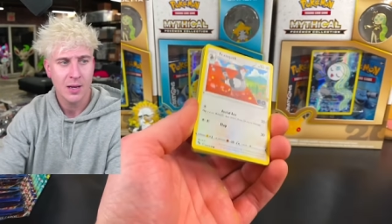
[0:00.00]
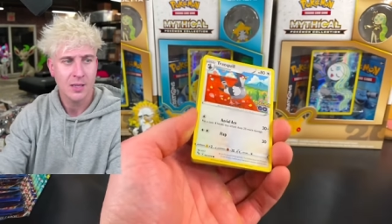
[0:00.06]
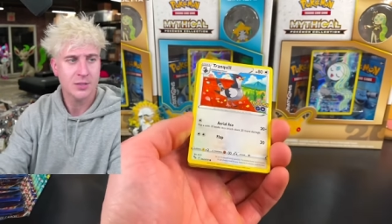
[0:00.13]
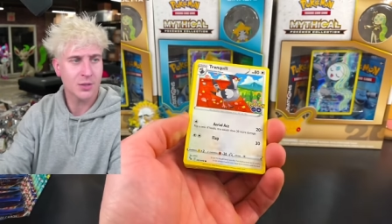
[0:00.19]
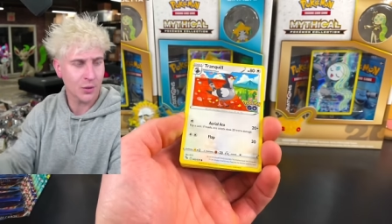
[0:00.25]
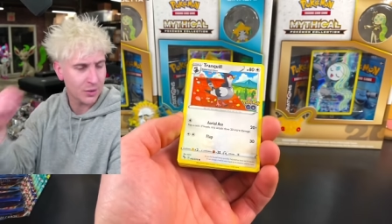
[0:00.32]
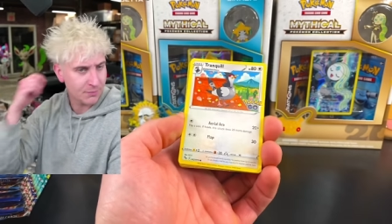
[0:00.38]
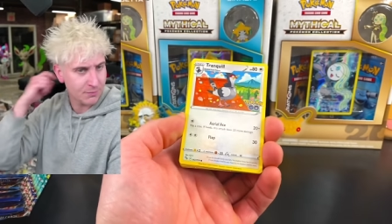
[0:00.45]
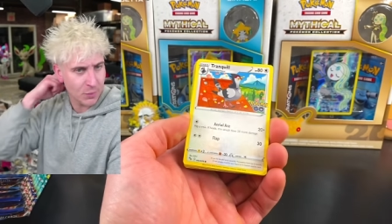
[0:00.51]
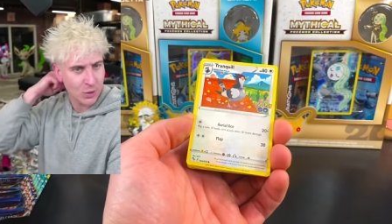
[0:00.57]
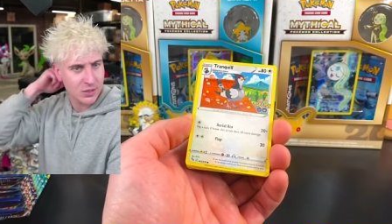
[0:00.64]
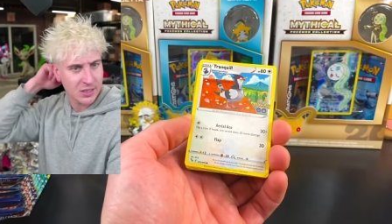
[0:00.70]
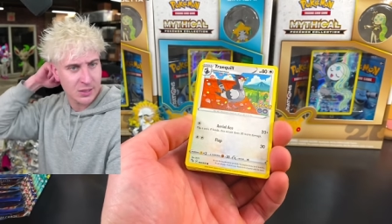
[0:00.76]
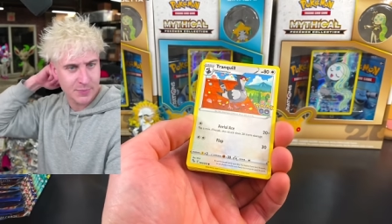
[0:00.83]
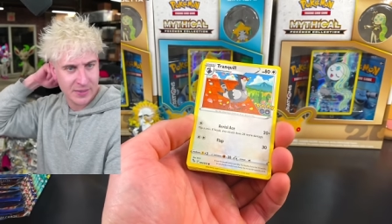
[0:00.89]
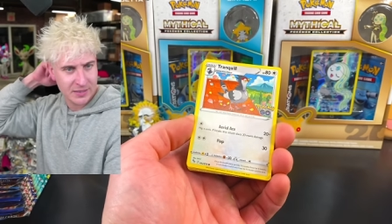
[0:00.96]
So the most
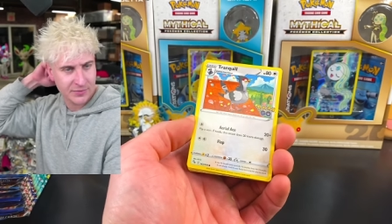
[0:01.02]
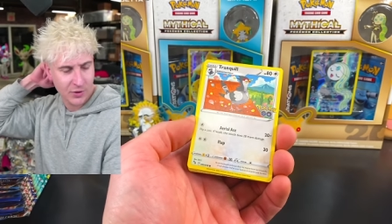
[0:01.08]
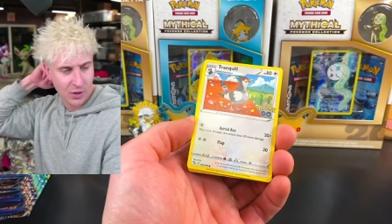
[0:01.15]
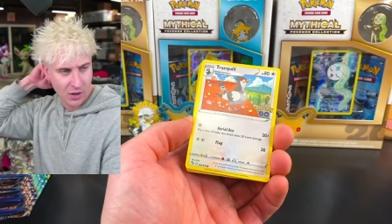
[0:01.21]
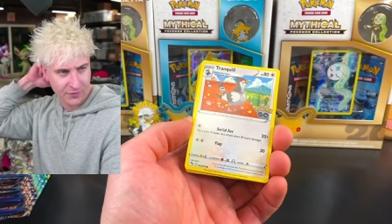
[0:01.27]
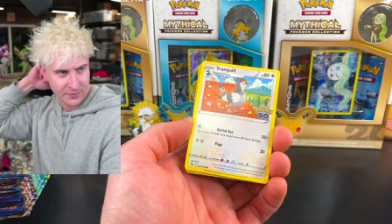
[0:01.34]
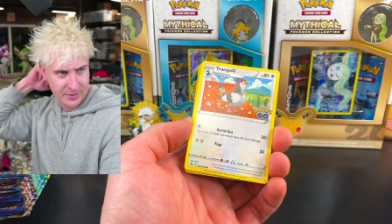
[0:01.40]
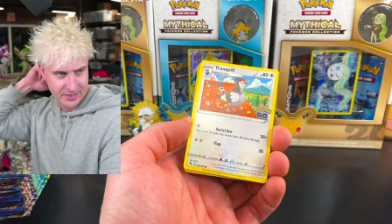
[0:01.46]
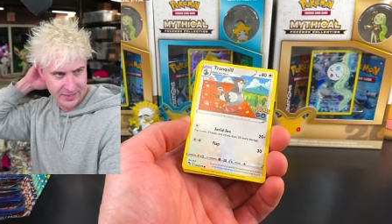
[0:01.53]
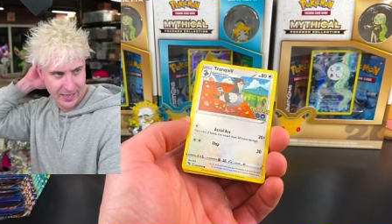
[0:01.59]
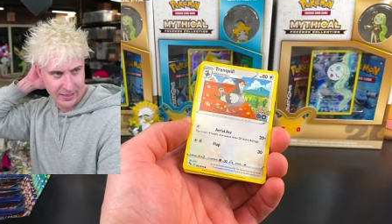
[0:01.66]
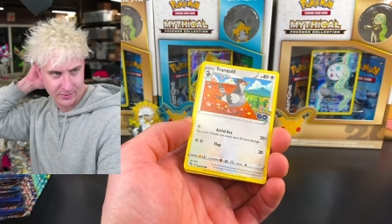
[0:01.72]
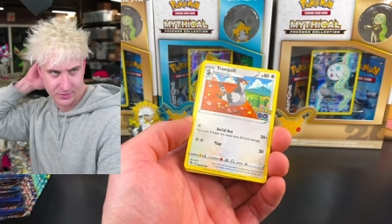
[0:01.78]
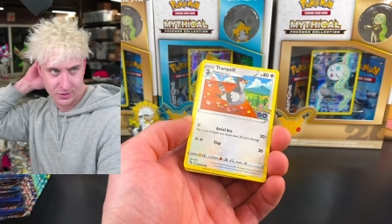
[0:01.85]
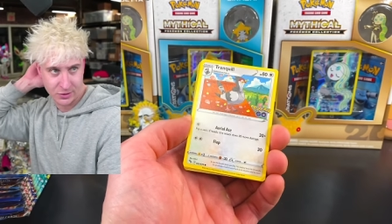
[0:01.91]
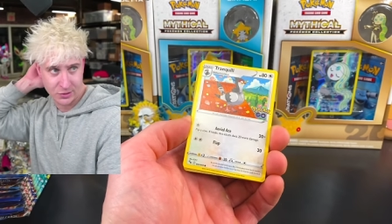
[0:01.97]
expensive card from the
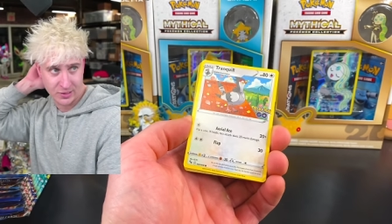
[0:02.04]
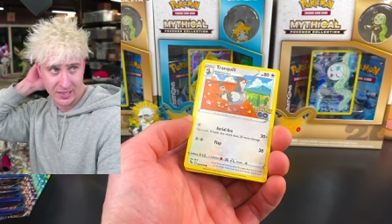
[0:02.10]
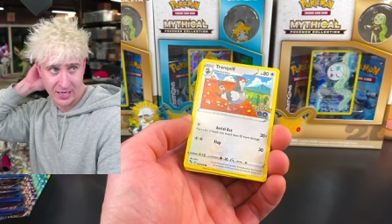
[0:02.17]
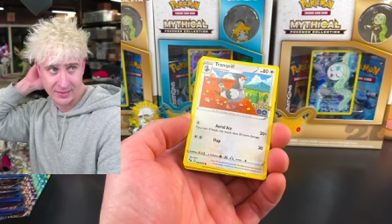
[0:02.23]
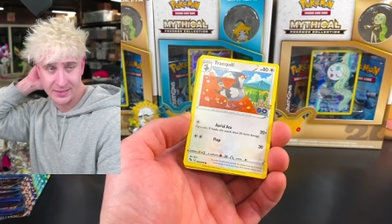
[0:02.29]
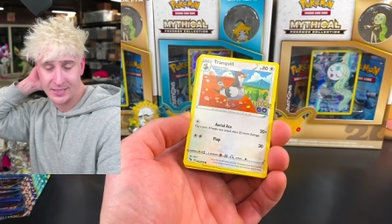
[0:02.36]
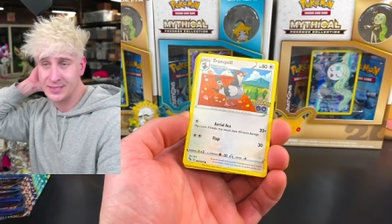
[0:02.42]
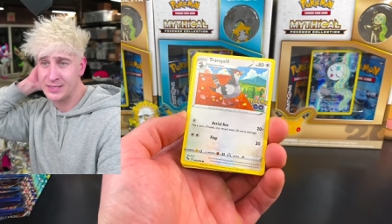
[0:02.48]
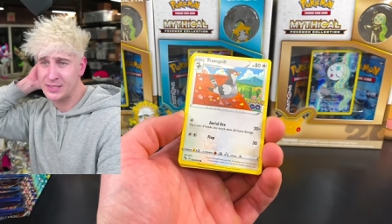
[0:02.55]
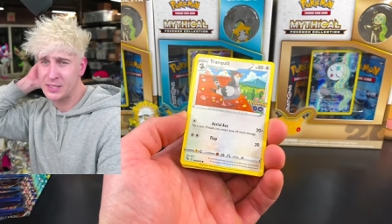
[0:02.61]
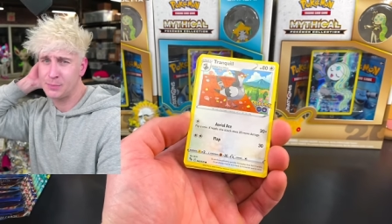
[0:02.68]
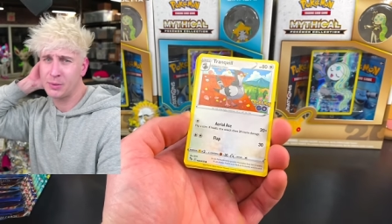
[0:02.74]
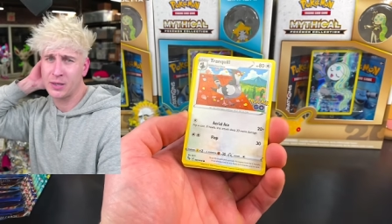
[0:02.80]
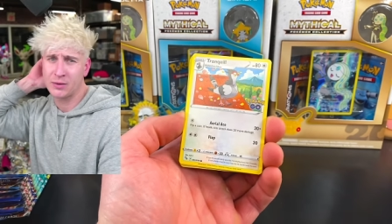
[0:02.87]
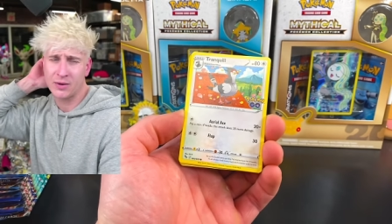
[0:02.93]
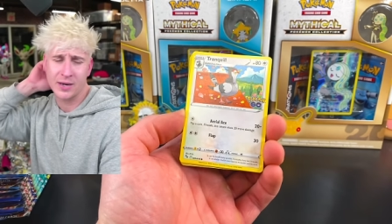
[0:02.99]
set, just looking at TCG
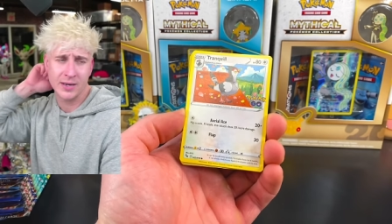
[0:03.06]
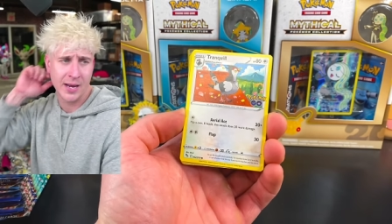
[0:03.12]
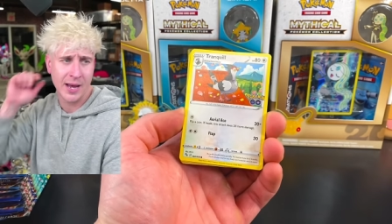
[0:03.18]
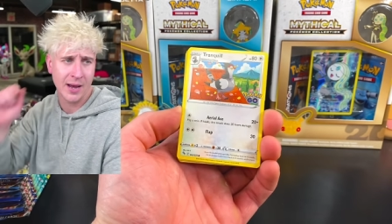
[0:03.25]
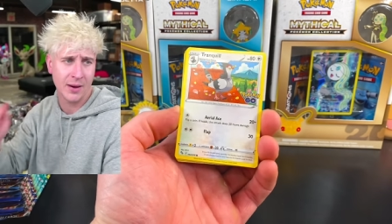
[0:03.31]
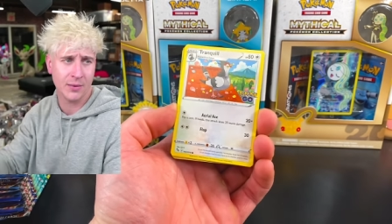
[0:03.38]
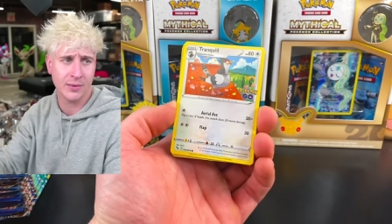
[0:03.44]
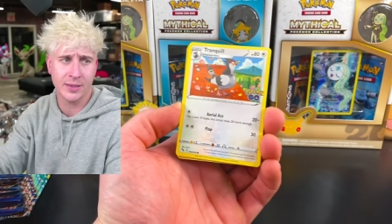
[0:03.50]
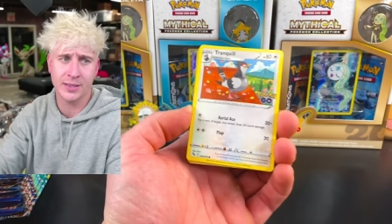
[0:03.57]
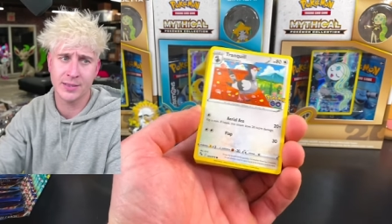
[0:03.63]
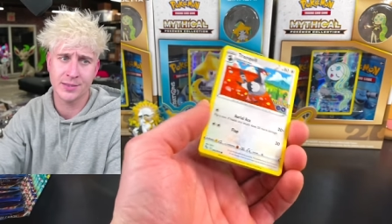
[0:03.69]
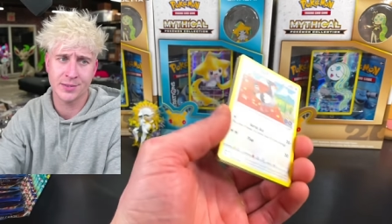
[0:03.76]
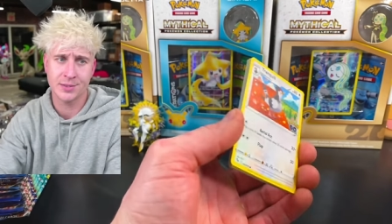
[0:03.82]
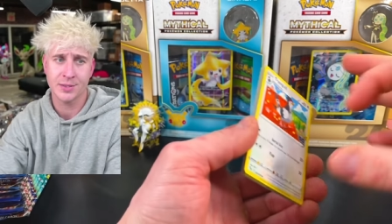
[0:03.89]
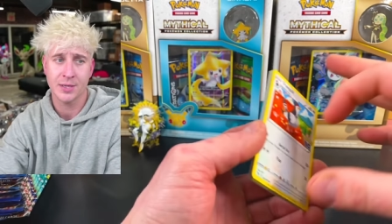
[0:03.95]
player right now, is